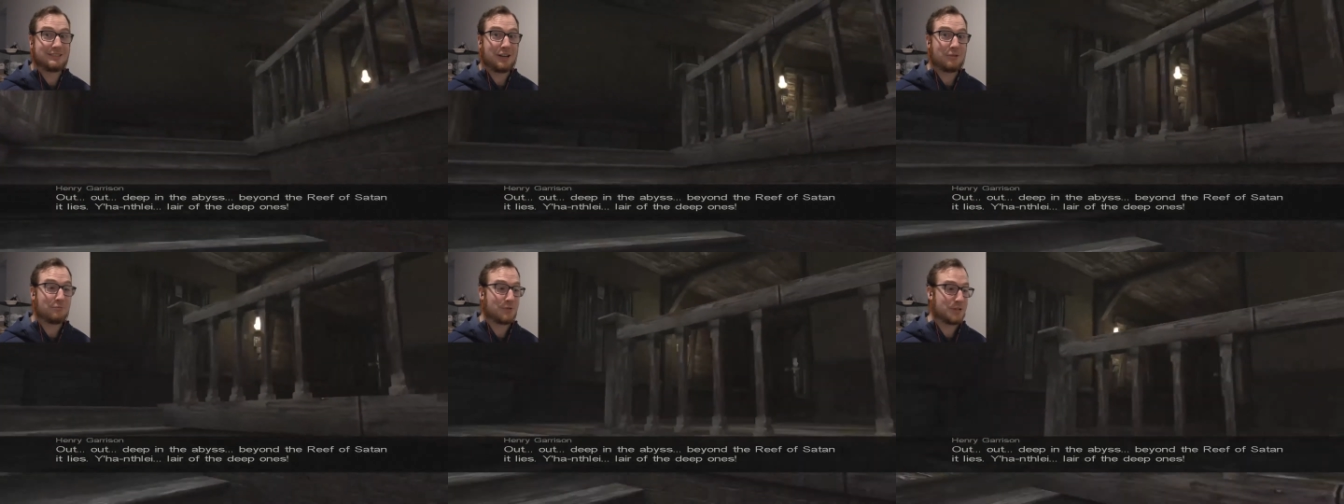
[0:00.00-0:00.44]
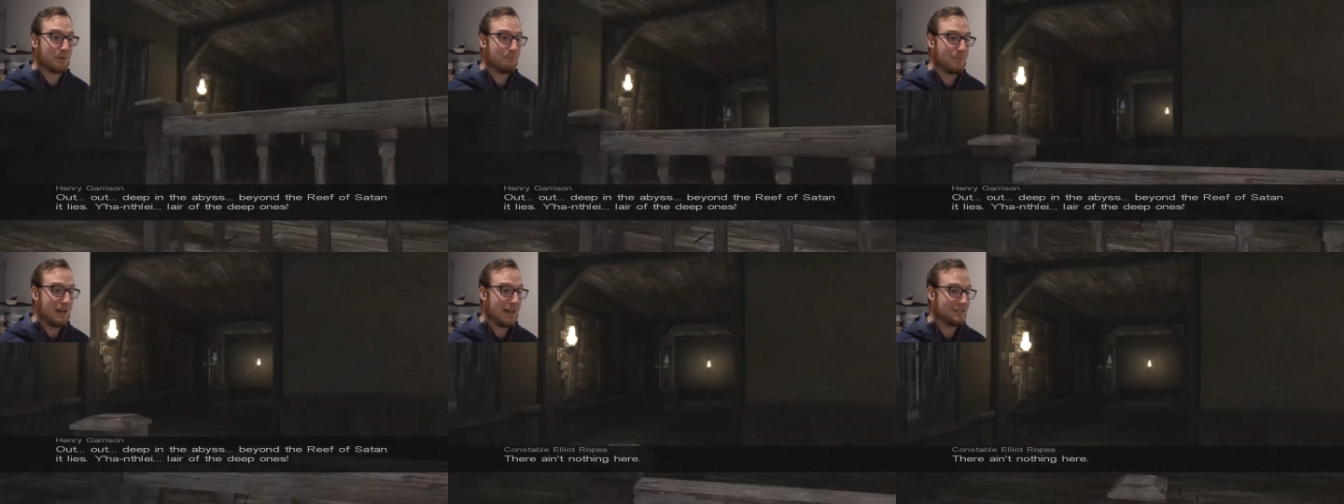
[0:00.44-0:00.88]
That was a
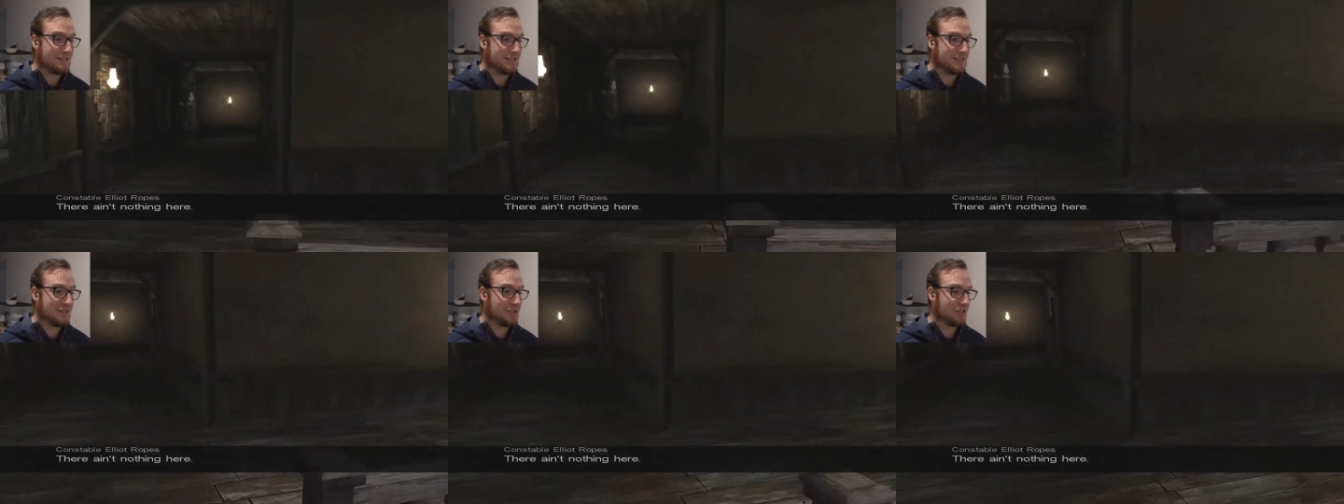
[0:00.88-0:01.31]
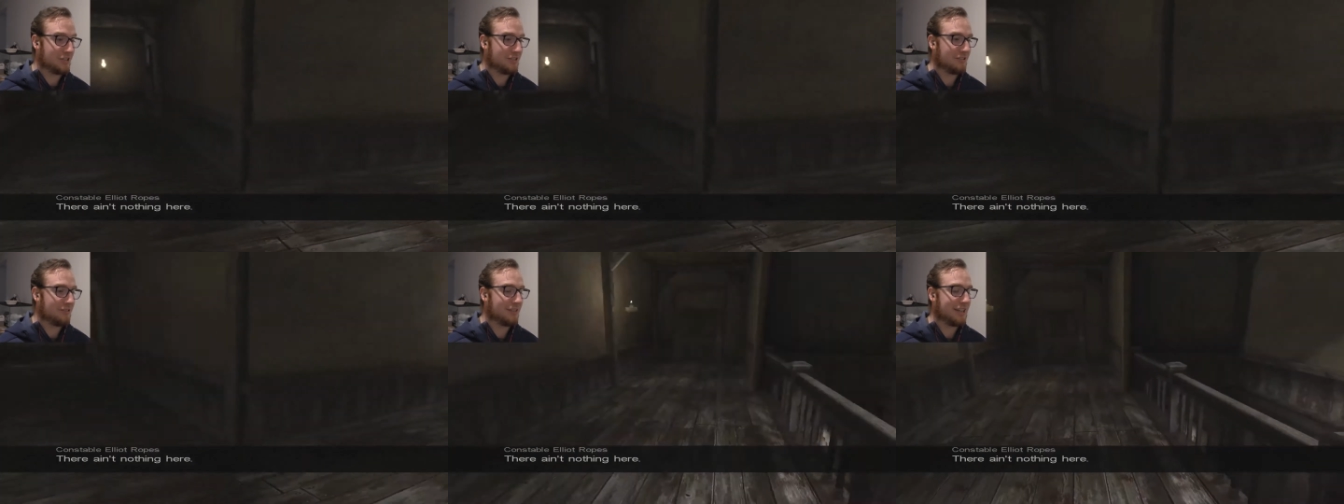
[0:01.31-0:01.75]
bad
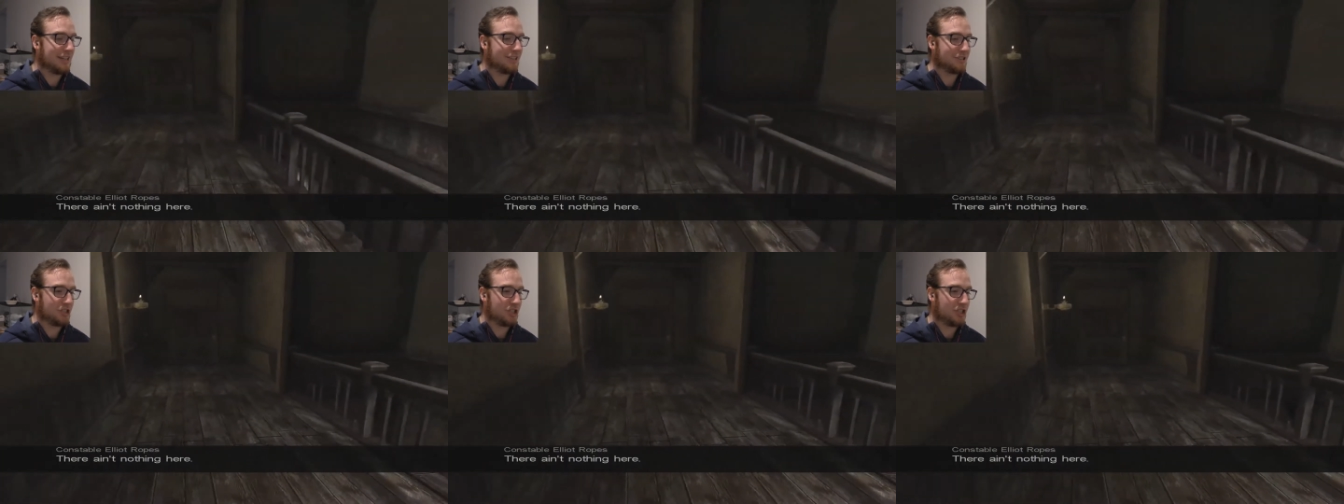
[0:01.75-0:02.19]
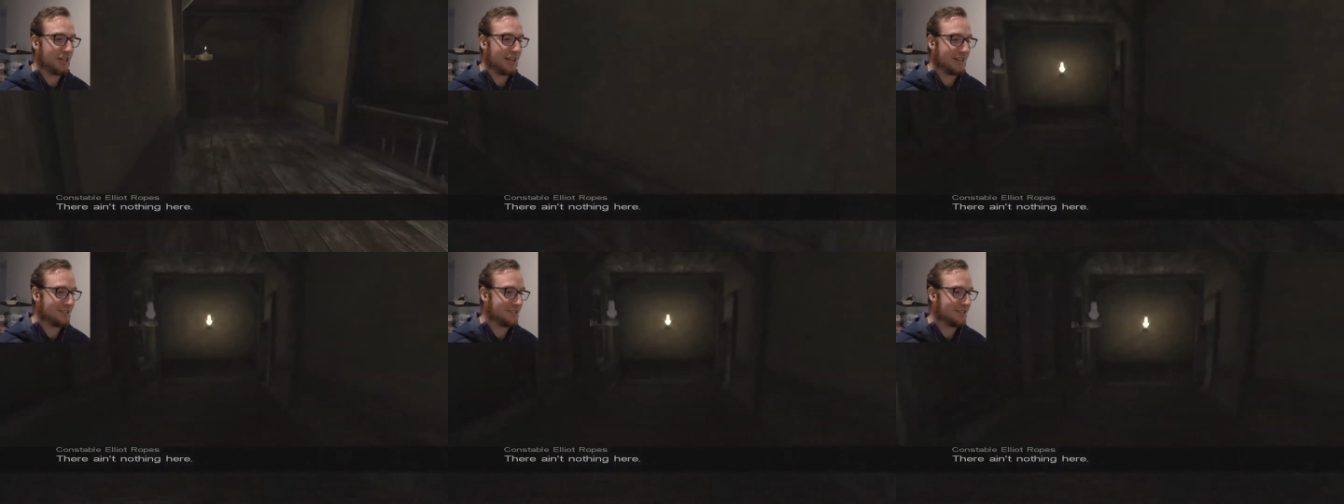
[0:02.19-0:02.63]
decision. Well,
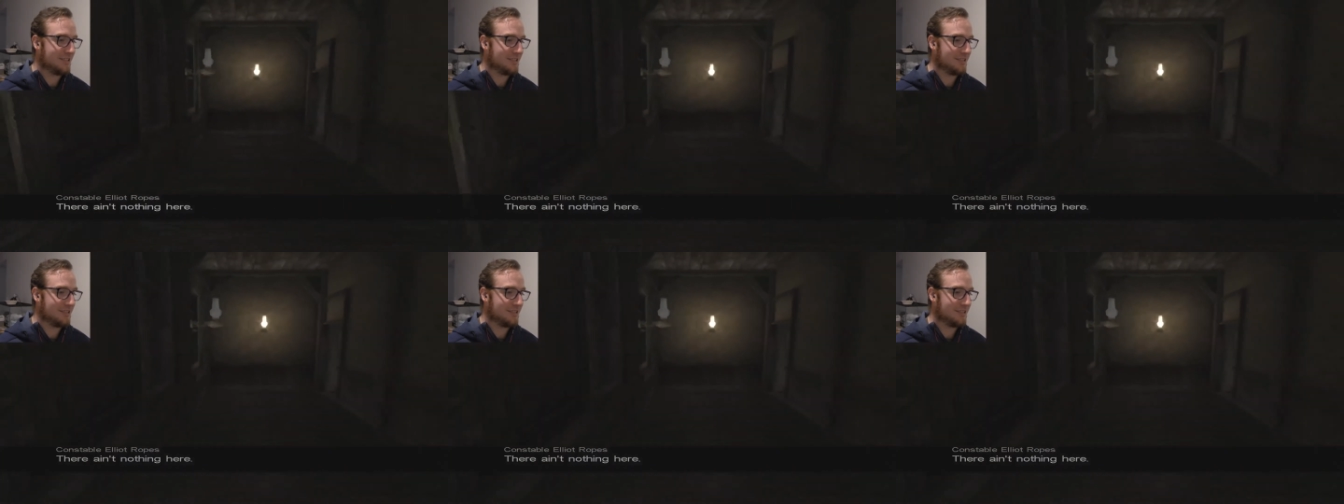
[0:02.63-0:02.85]
shit.